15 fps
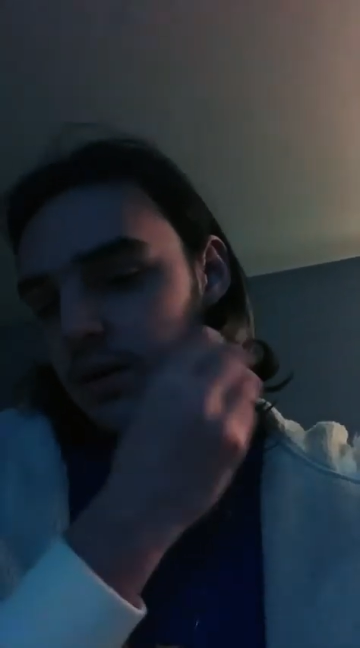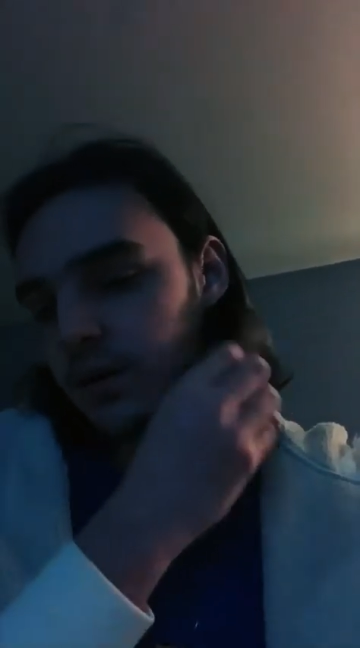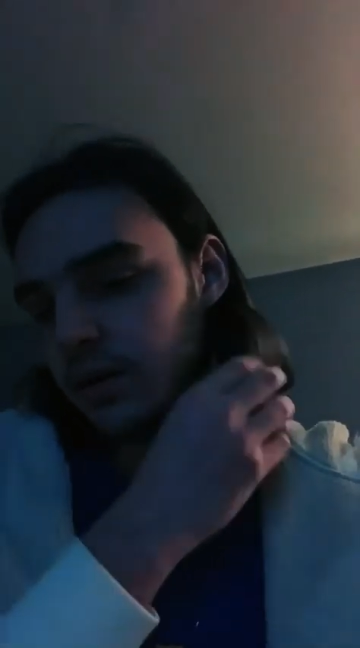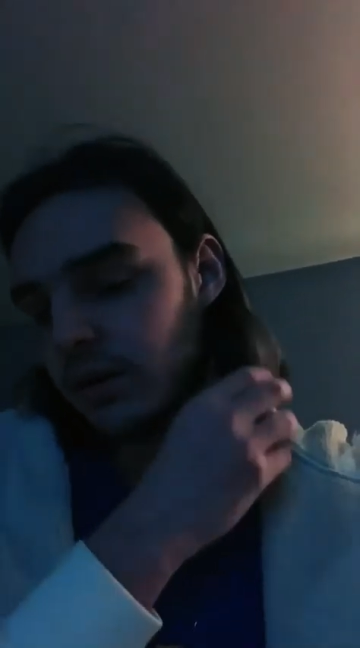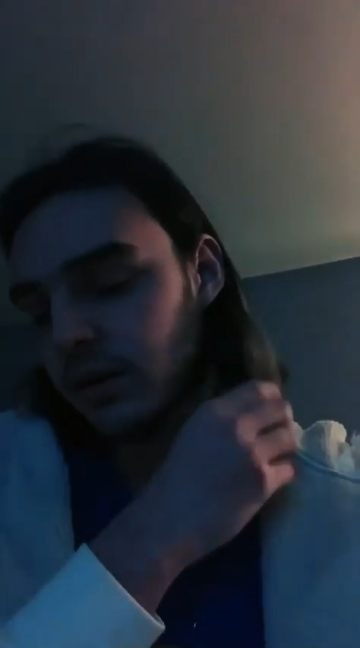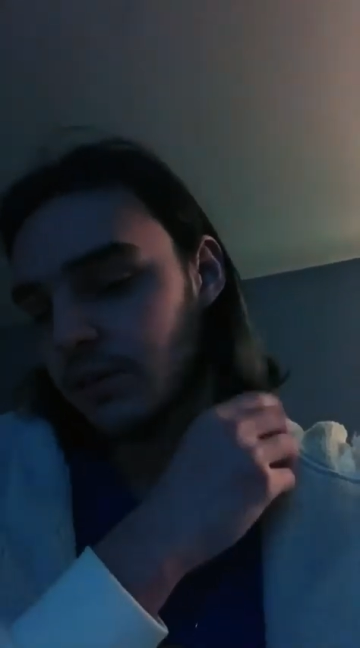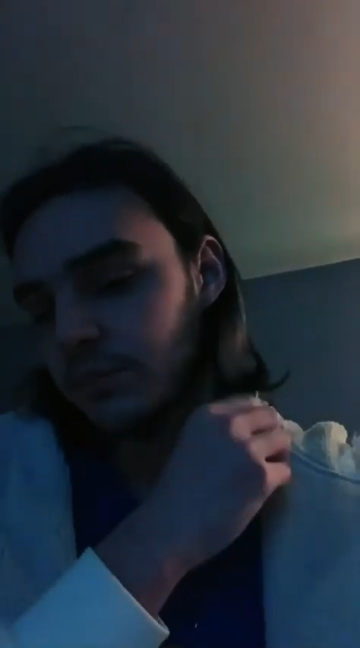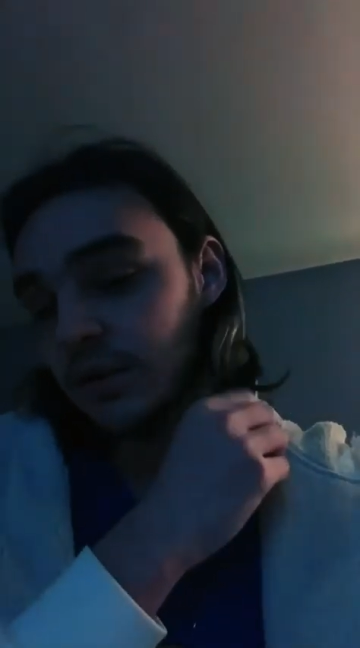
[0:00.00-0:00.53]

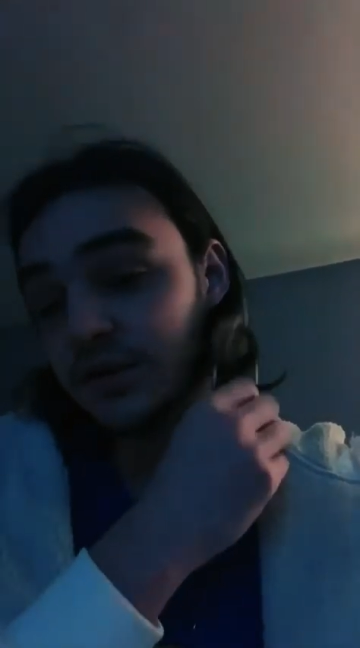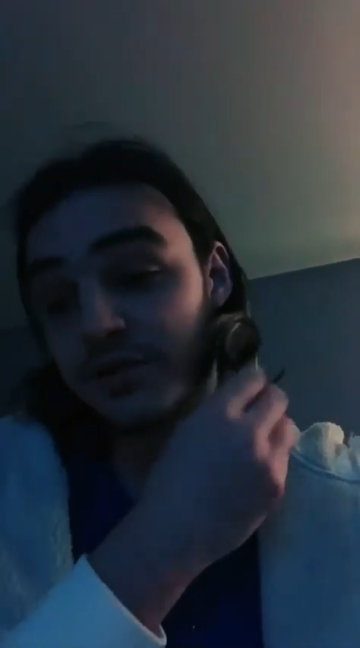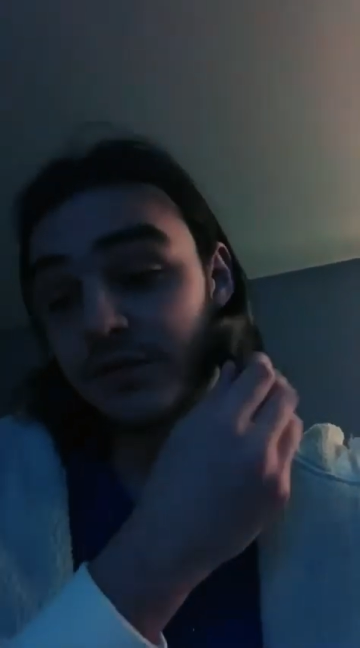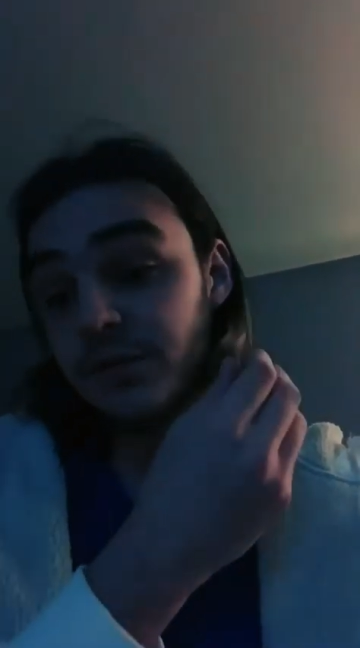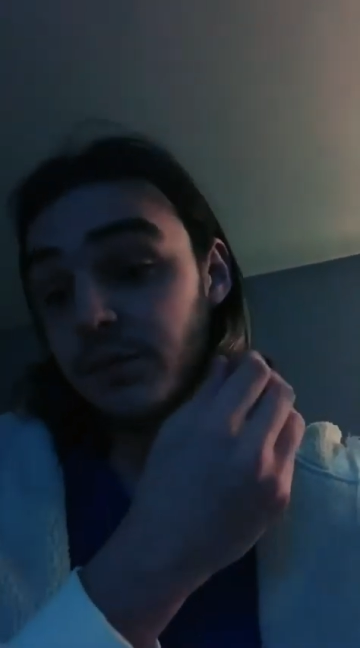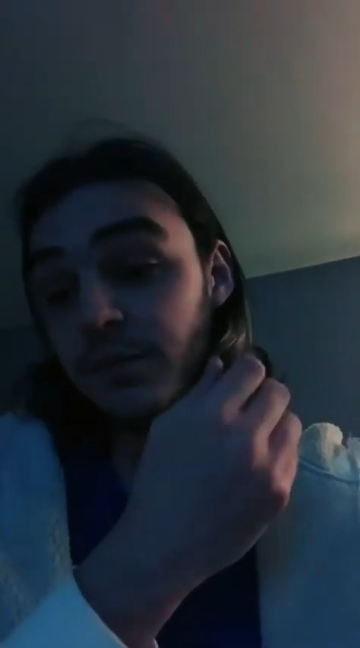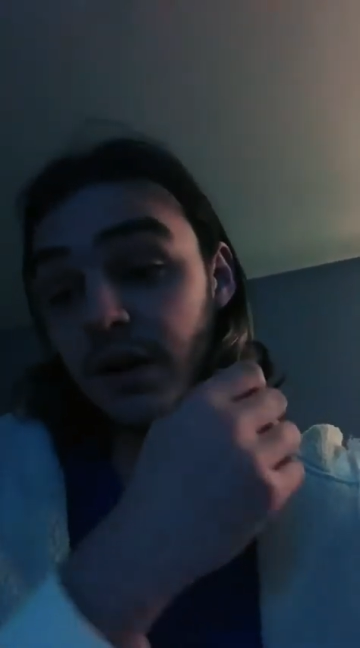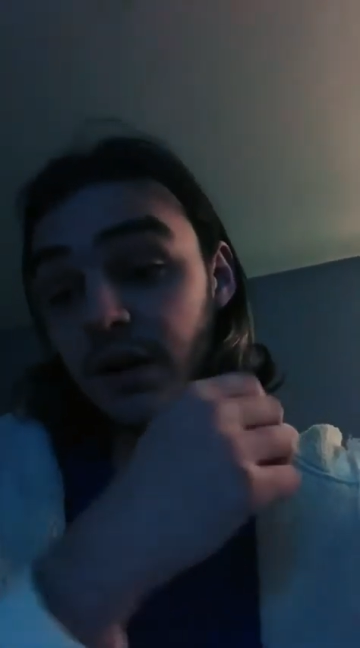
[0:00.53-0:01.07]
I just
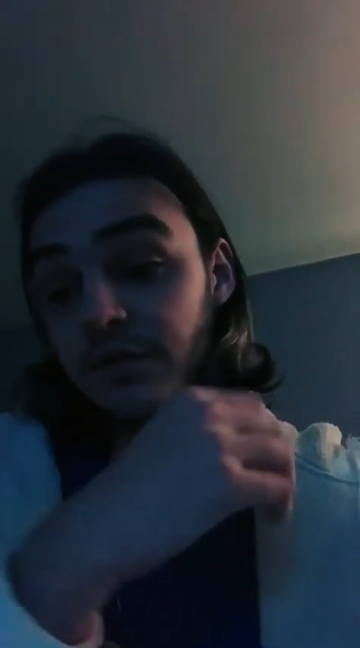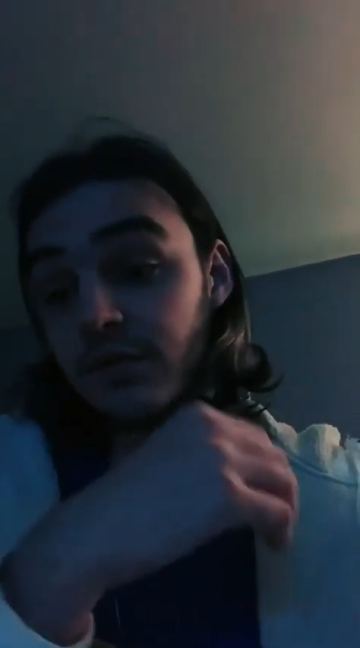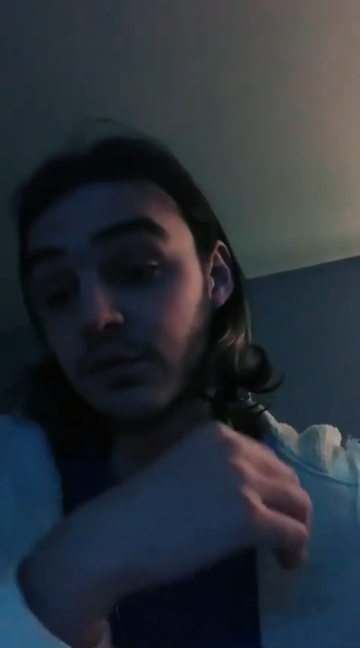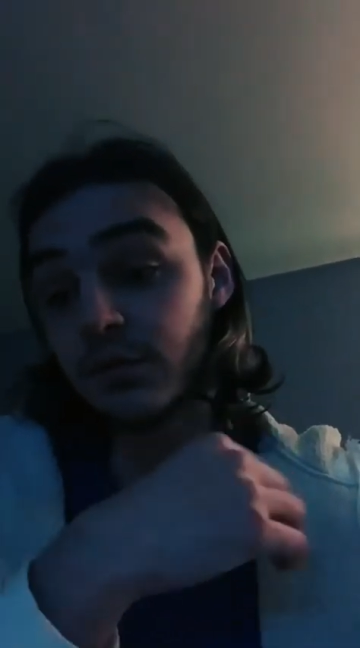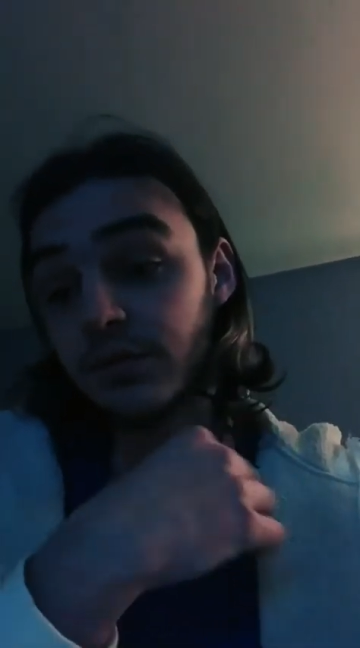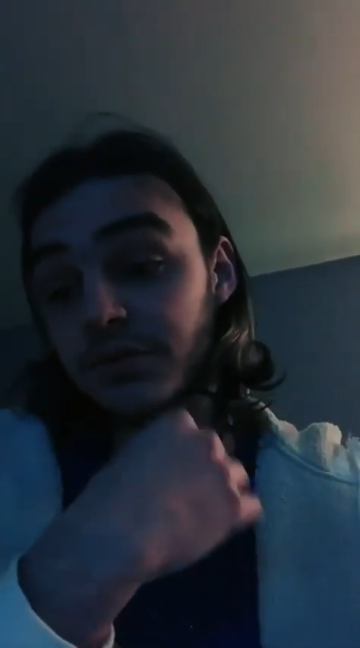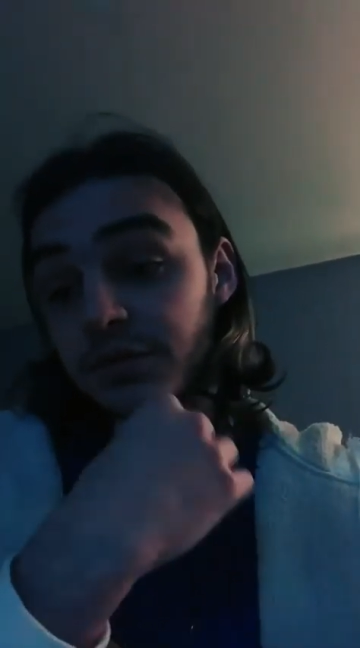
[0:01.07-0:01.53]
feel bad for Will